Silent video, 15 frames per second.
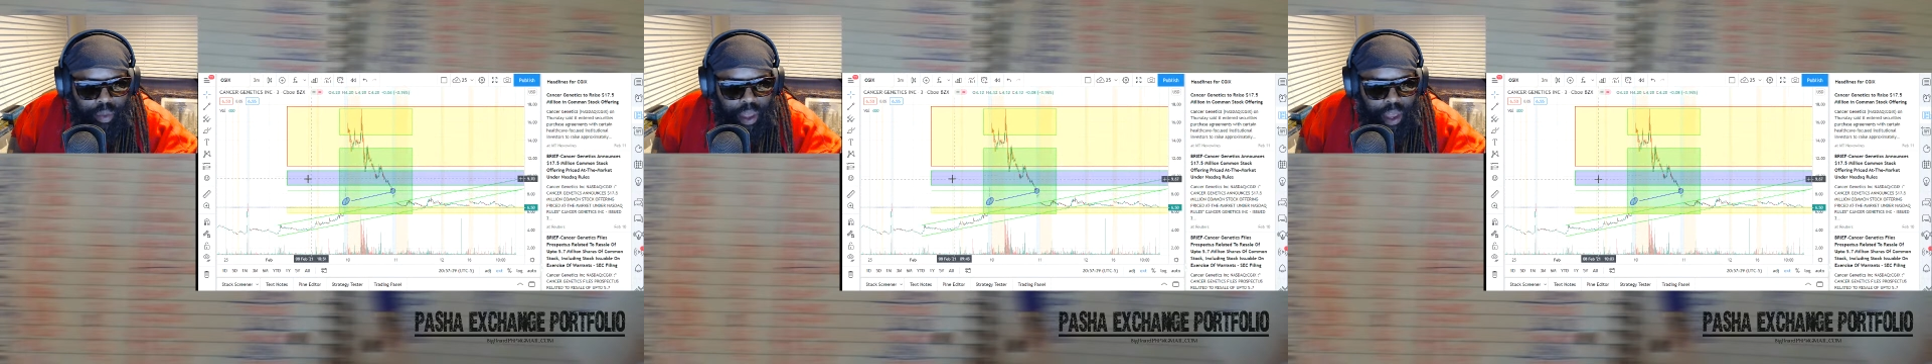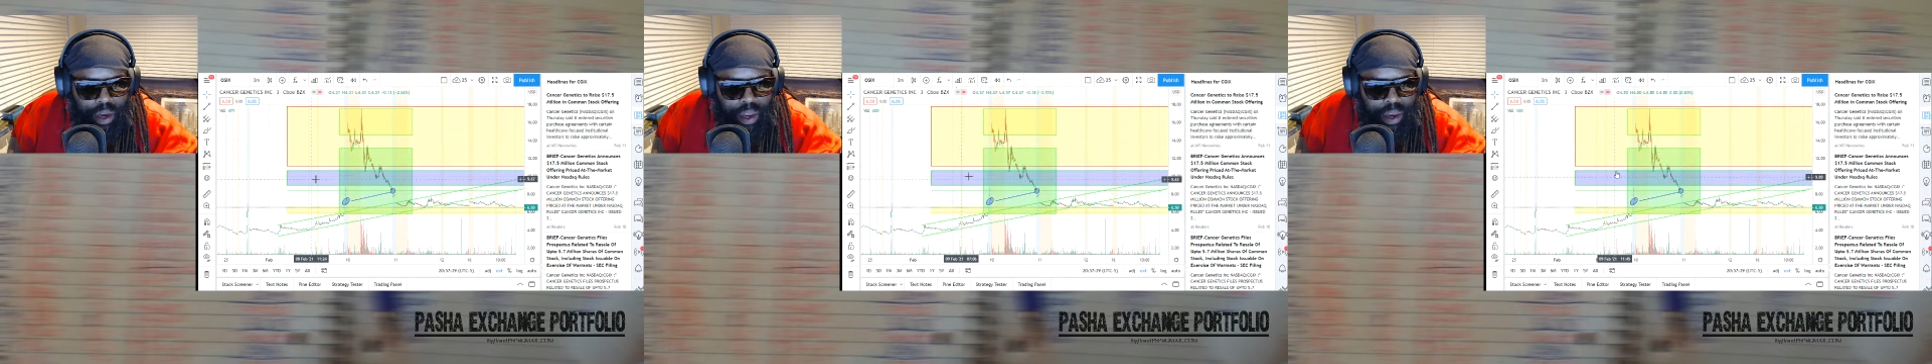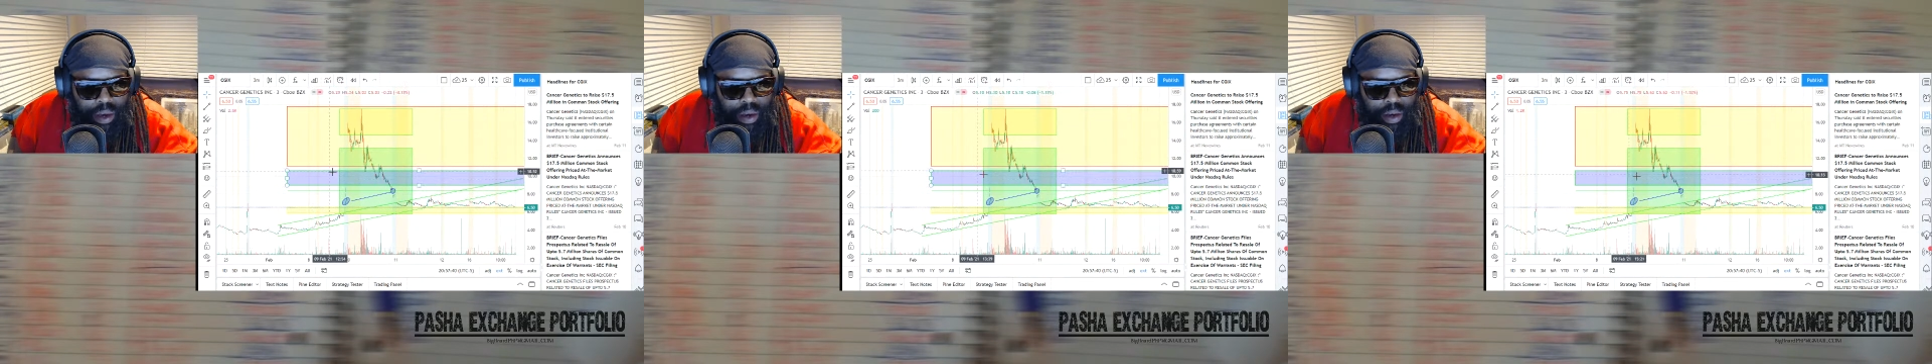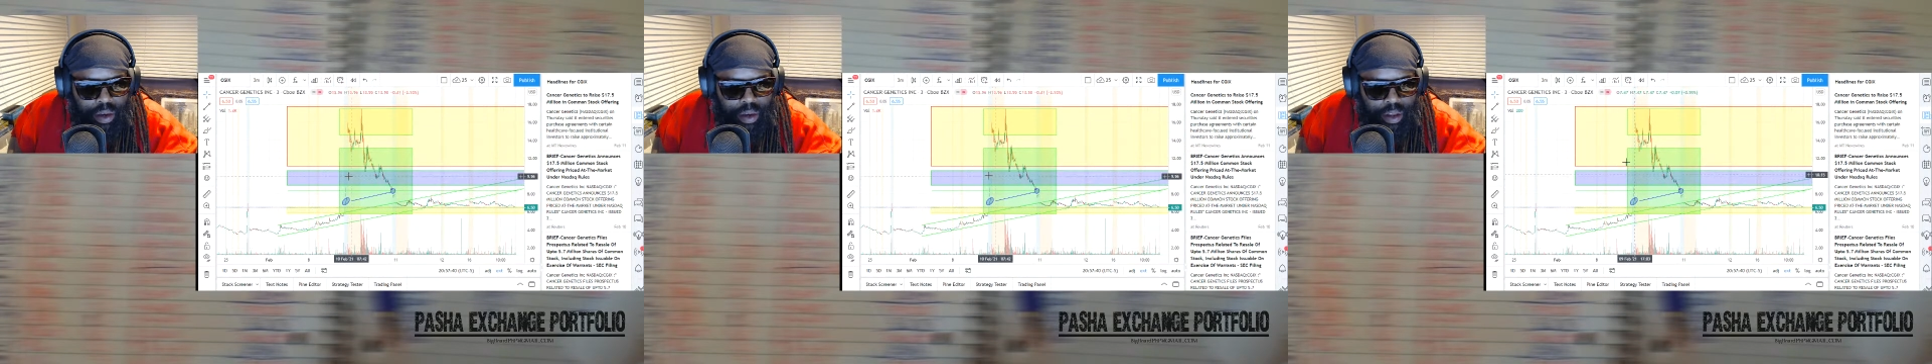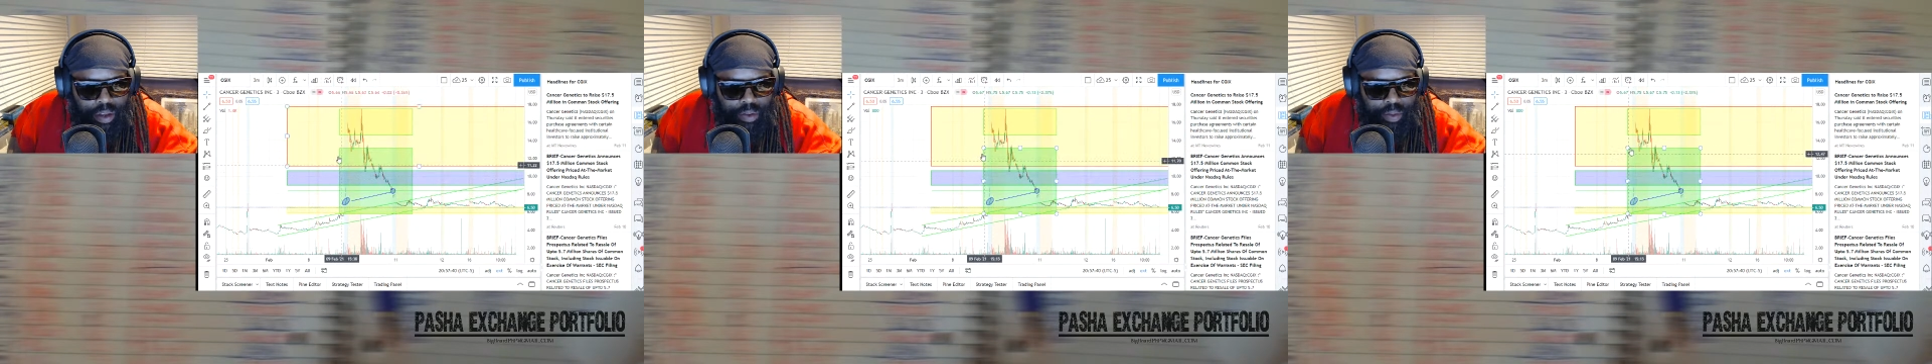and then
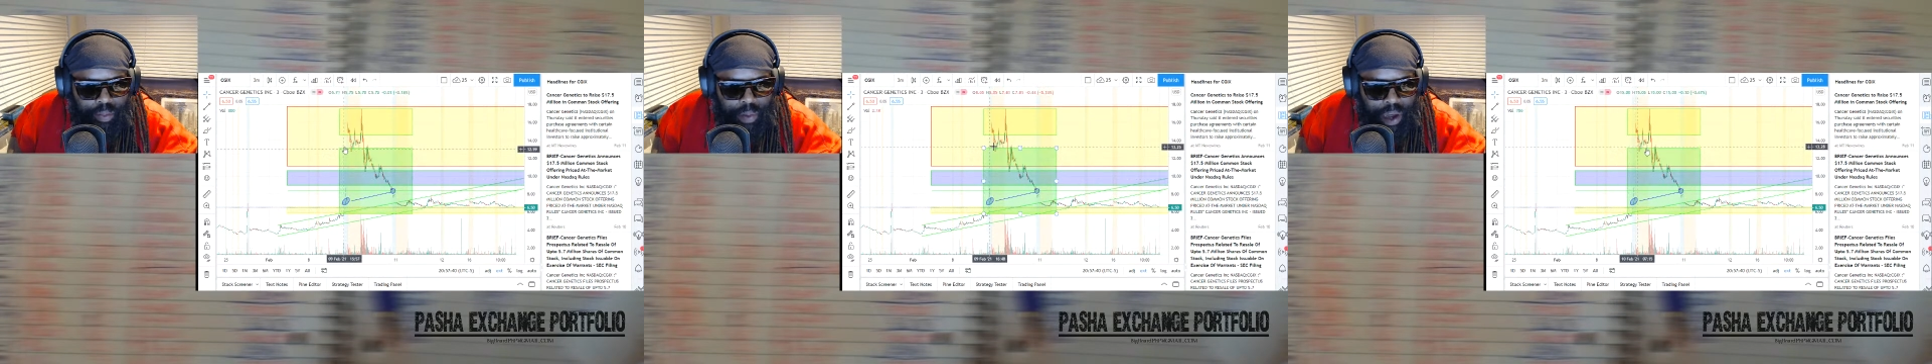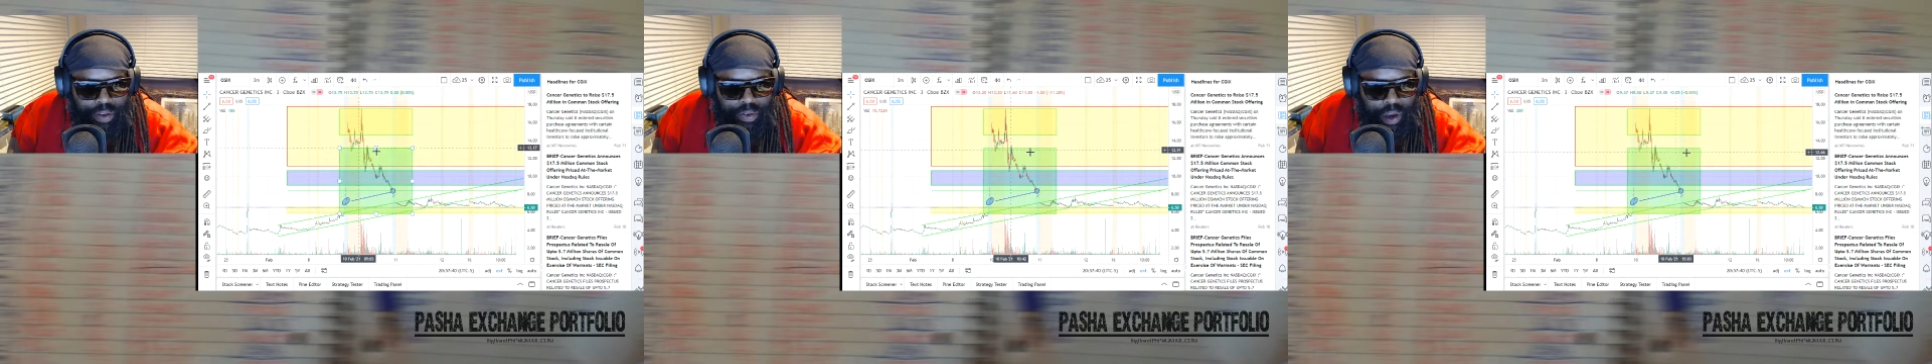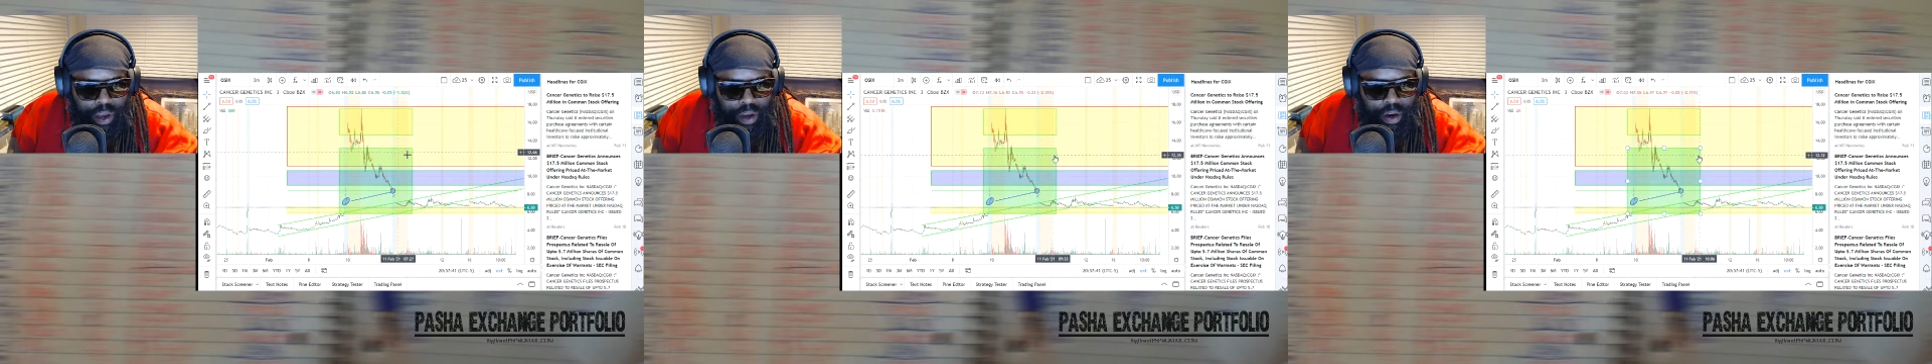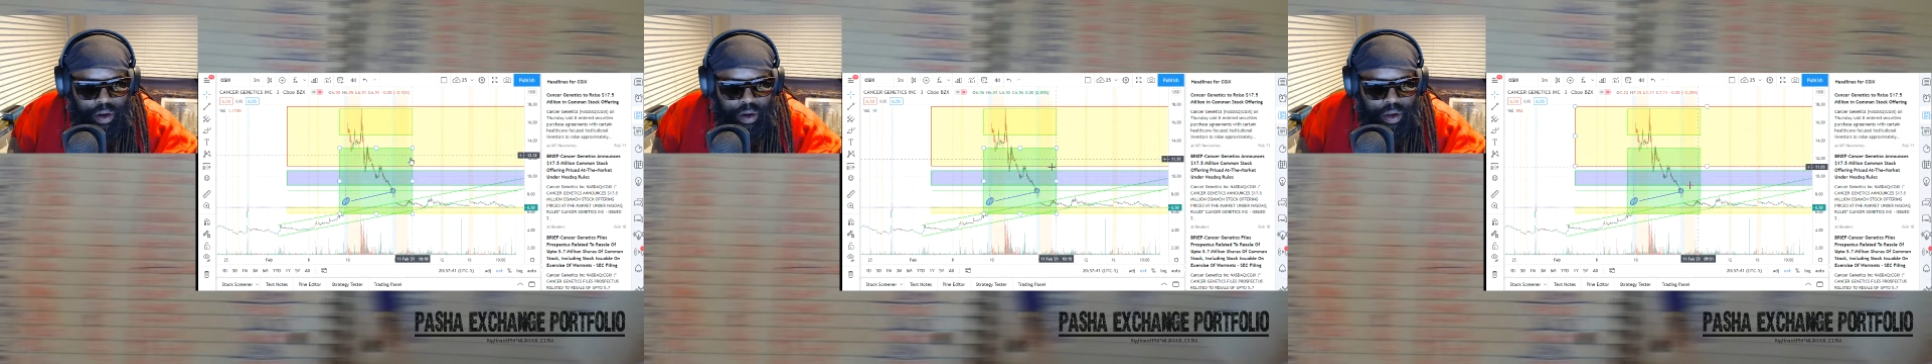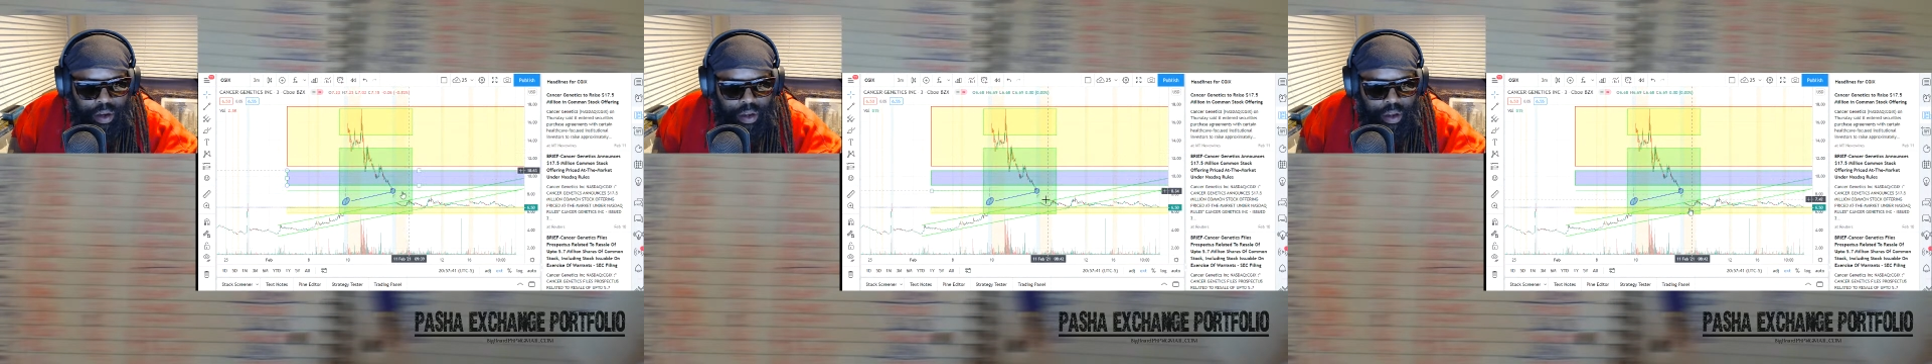this box right
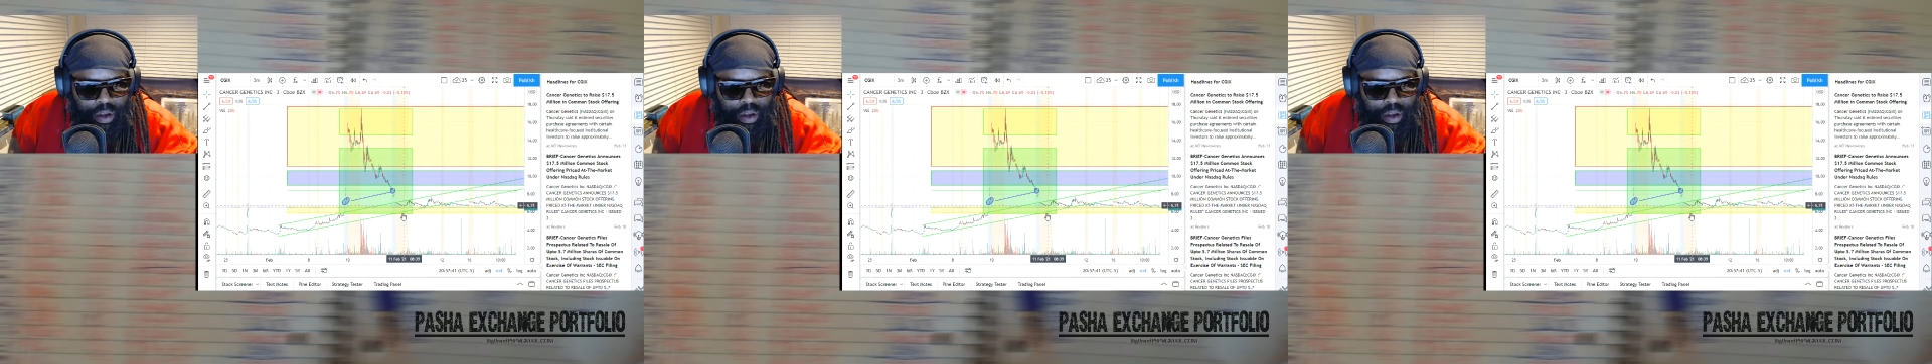here